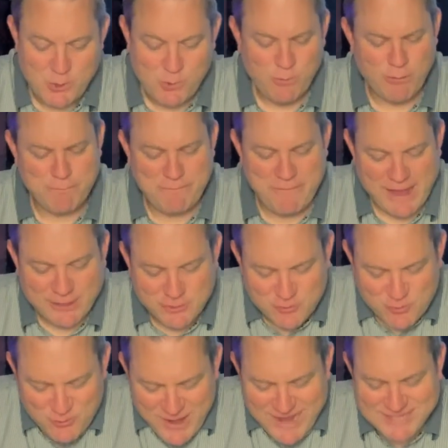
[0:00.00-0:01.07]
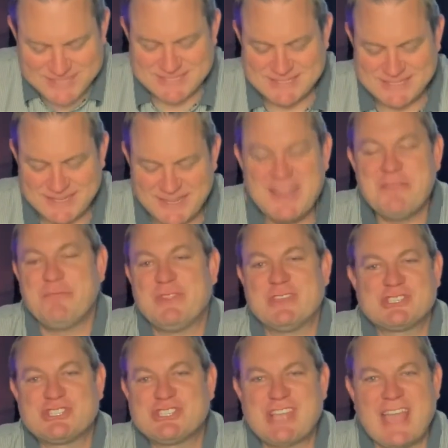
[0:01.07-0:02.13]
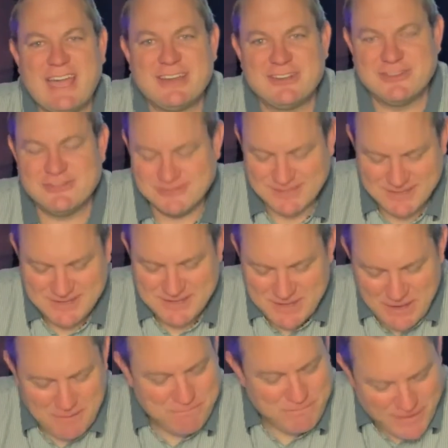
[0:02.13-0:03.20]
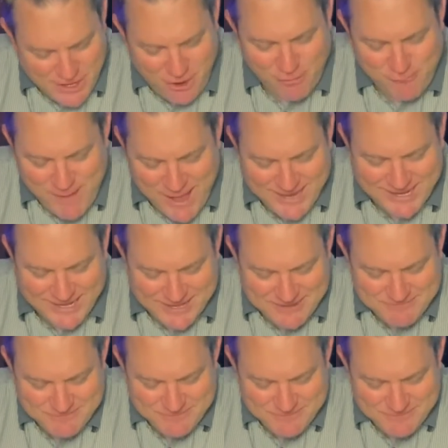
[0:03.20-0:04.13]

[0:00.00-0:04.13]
will find rest in the shadow of the Almighty.